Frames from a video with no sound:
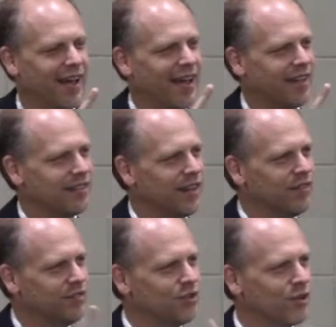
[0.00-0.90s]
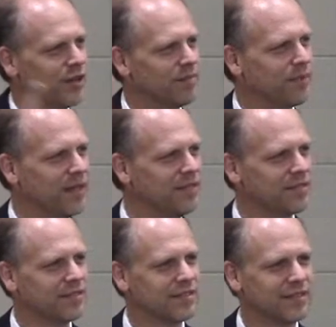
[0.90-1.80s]
And love, joy, and
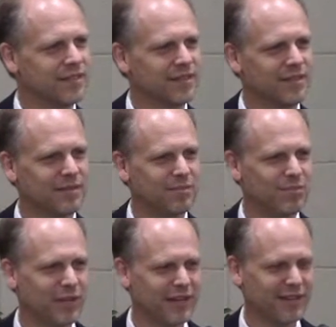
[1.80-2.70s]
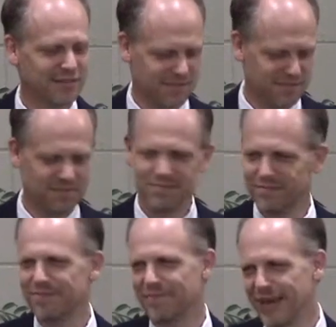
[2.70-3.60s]
peace bring
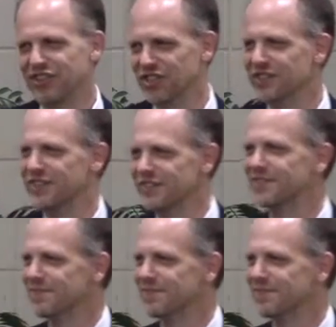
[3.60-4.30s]
patience.